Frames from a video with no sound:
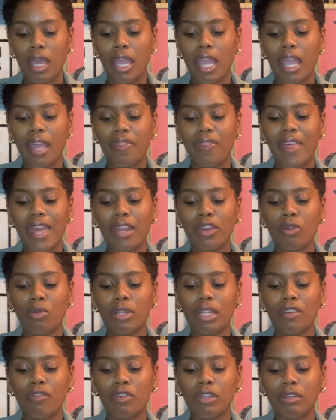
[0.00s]
and that new
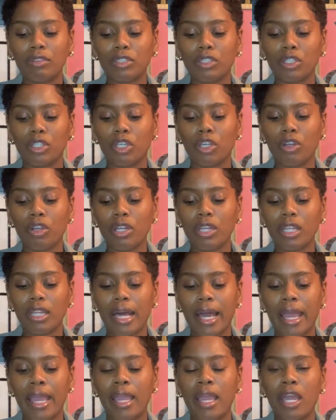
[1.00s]
level of security
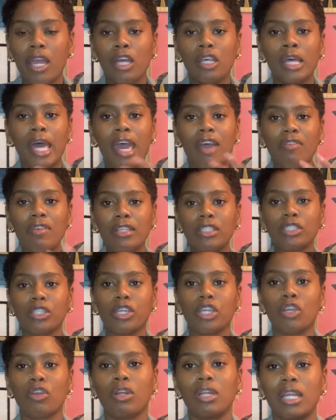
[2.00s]
like having
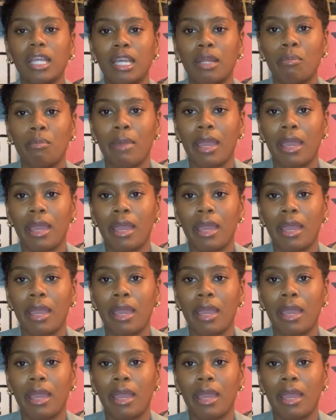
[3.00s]
security in